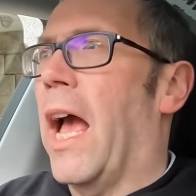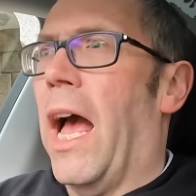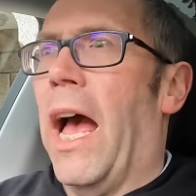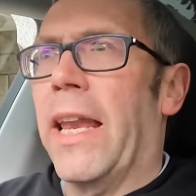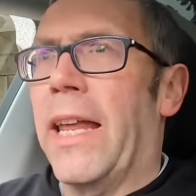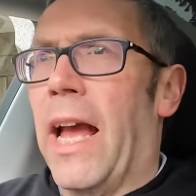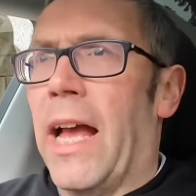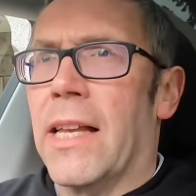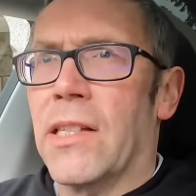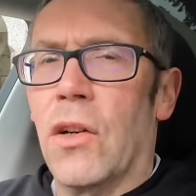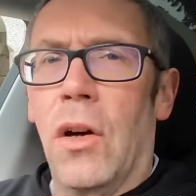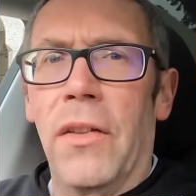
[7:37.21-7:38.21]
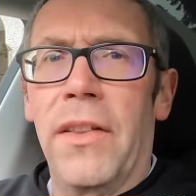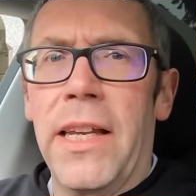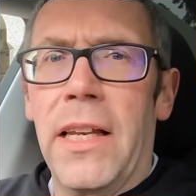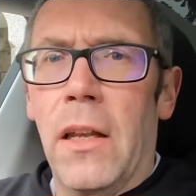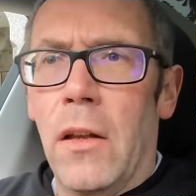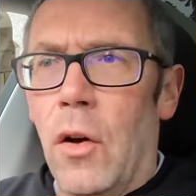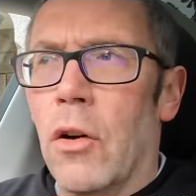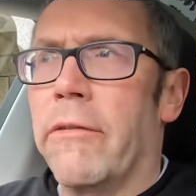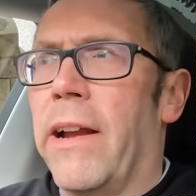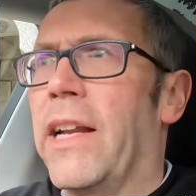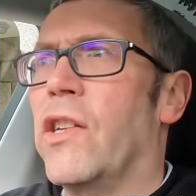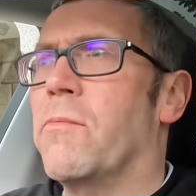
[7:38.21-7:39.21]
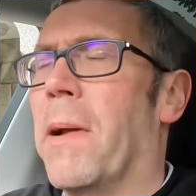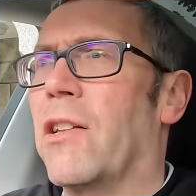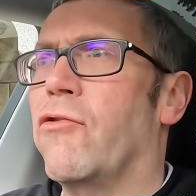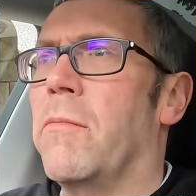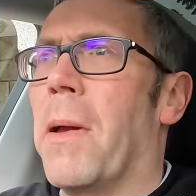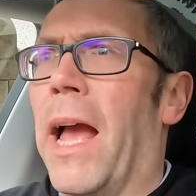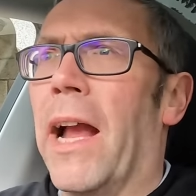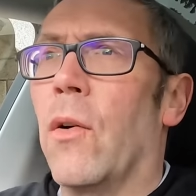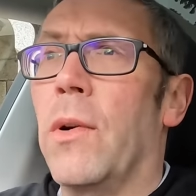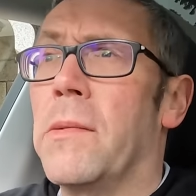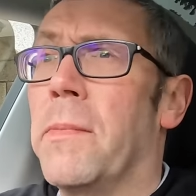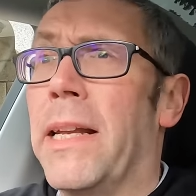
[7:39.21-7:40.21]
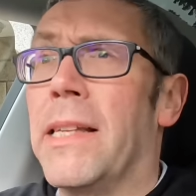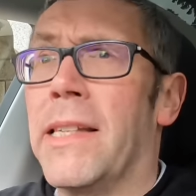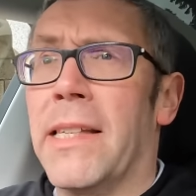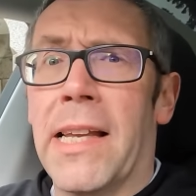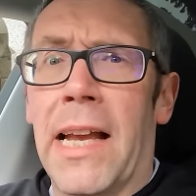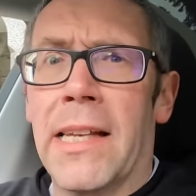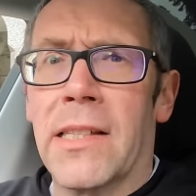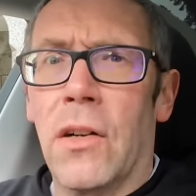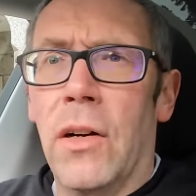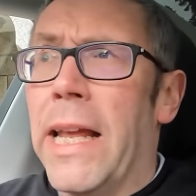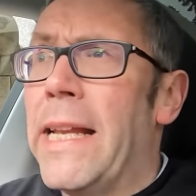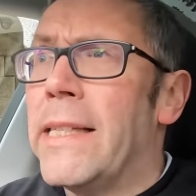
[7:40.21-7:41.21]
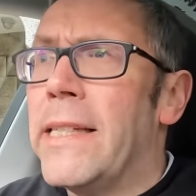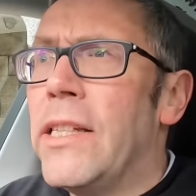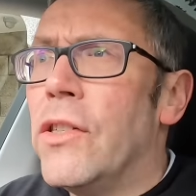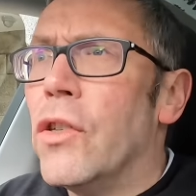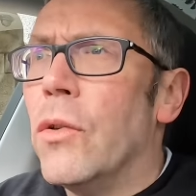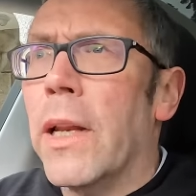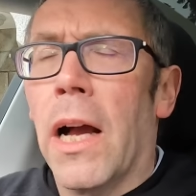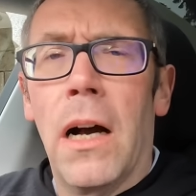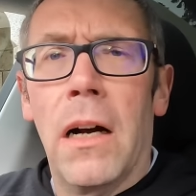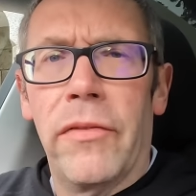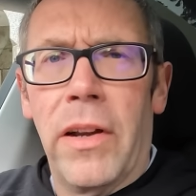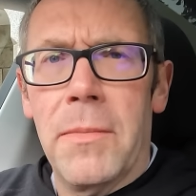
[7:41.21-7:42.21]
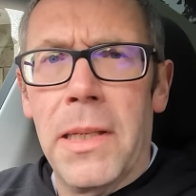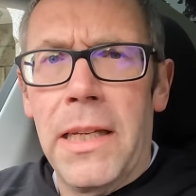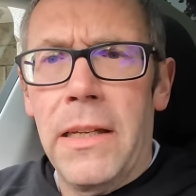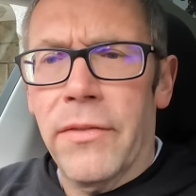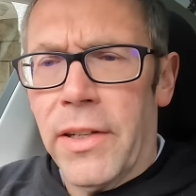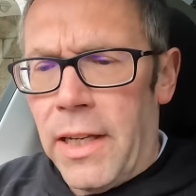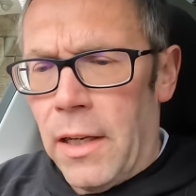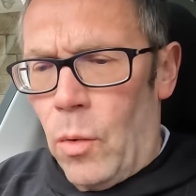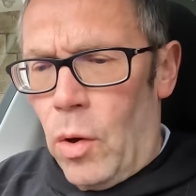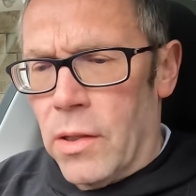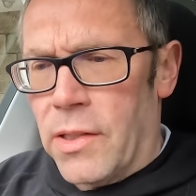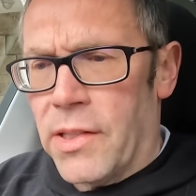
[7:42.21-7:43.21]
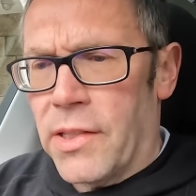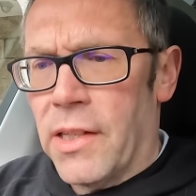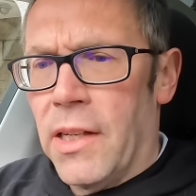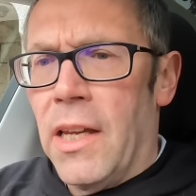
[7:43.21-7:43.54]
and it has got the long range battery pack, which means it has got 82.5, I believe, kilowatts